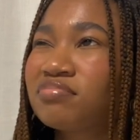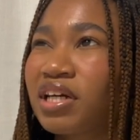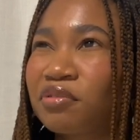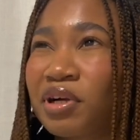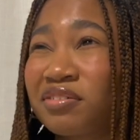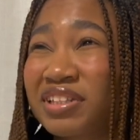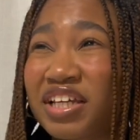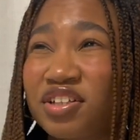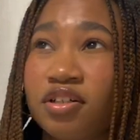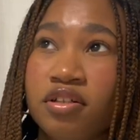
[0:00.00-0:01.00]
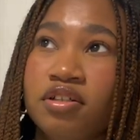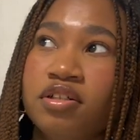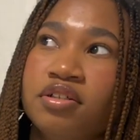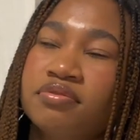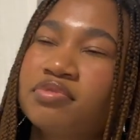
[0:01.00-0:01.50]
at around like
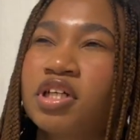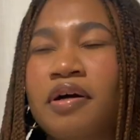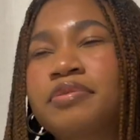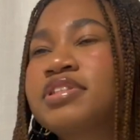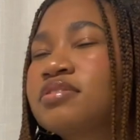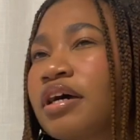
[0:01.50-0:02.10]
noon. No,